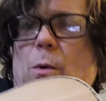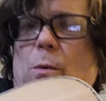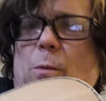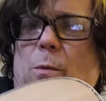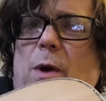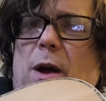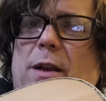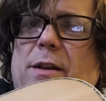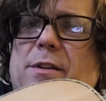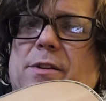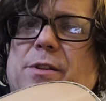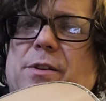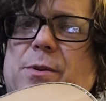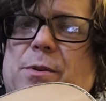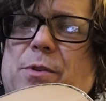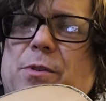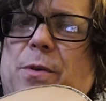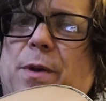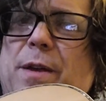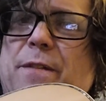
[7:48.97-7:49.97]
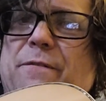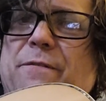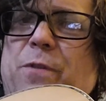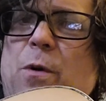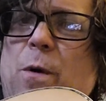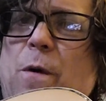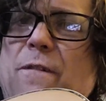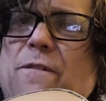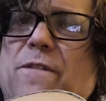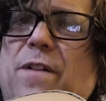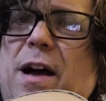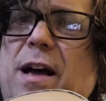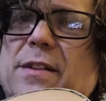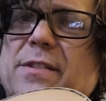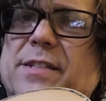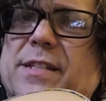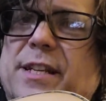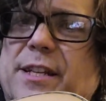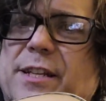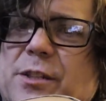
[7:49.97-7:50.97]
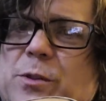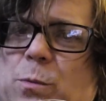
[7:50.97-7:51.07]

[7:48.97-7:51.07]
1, 2, 3, 4, 5, 6,